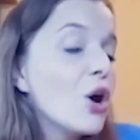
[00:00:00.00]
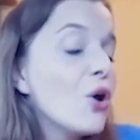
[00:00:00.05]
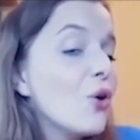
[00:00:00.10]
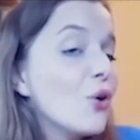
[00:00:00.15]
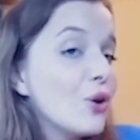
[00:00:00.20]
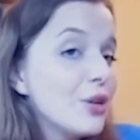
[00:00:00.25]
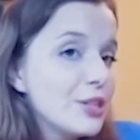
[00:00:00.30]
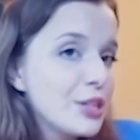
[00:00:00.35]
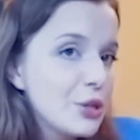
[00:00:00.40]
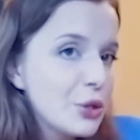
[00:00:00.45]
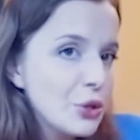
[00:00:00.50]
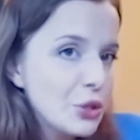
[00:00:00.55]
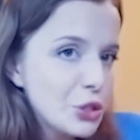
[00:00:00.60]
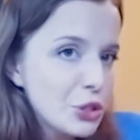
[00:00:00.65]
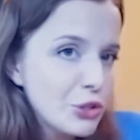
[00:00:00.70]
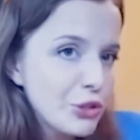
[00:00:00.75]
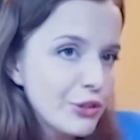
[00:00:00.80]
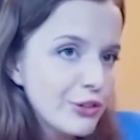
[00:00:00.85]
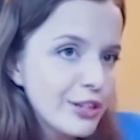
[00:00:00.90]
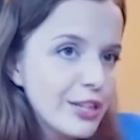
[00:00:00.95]
On the
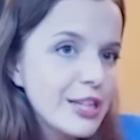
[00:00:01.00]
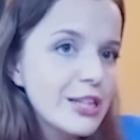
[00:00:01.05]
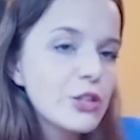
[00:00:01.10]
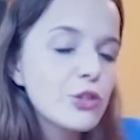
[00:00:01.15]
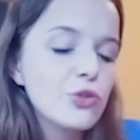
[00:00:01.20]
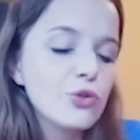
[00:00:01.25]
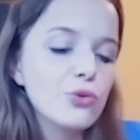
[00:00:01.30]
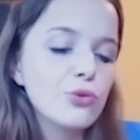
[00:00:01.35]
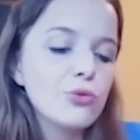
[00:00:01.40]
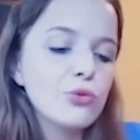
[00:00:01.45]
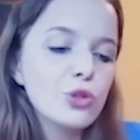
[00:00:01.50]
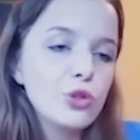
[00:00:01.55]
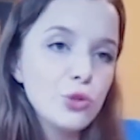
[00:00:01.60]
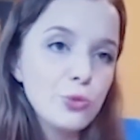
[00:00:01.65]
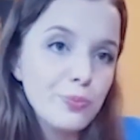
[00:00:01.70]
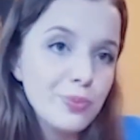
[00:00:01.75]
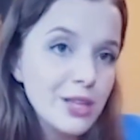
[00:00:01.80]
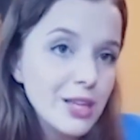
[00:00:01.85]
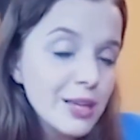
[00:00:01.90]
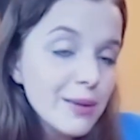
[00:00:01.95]
contrary to
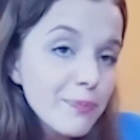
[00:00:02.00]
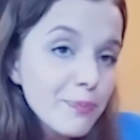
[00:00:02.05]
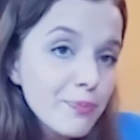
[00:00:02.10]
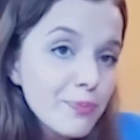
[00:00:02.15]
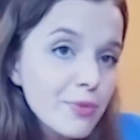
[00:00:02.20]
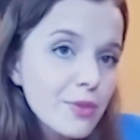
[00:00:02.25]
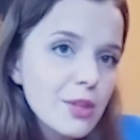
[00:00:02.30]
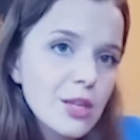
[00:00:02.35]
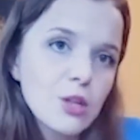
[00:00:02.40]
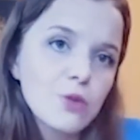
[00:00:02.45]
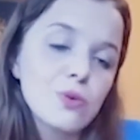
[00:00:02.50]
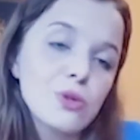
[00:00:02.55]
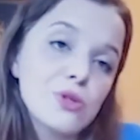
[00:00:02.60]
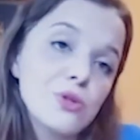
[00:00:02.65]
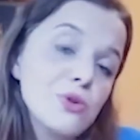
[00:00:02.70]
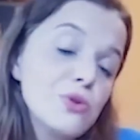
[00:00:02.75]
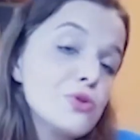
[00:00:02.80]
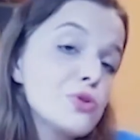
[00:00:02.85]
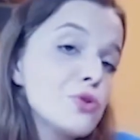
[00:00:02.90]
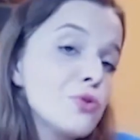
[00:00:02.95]
be, that was
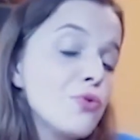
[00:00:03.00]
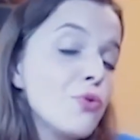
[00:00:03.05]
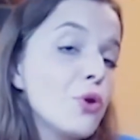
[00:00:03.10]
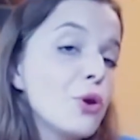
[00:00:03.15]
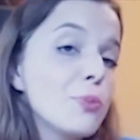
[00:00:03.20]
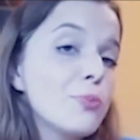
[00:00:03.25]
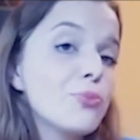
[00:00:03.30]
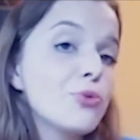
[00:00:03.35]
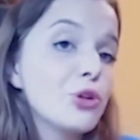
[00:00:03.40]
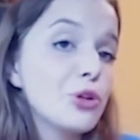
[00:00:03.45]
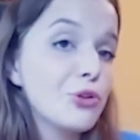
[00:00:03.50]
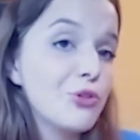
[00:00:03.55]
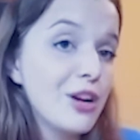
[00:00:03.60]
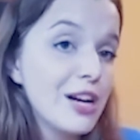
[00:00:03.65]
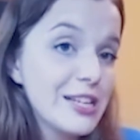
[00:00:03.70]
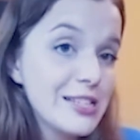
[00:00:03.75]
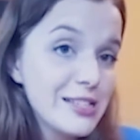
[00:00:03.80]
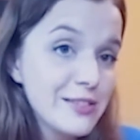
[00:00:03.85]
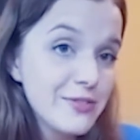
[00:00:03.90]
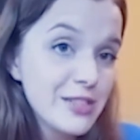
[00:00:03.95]
used to form
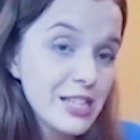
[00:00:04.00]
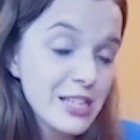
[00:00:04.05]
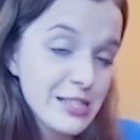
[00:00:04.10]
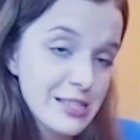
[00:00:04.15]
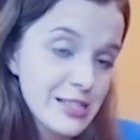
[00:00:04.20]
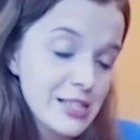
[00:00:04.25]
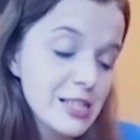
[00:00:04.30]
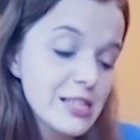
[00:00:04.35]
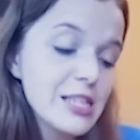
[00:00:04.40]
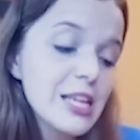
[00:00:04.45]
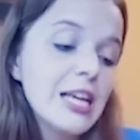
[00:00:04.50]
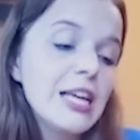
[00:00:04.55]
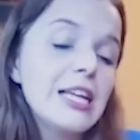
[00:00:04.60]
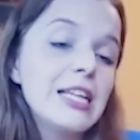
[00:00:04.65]
progressive tenses.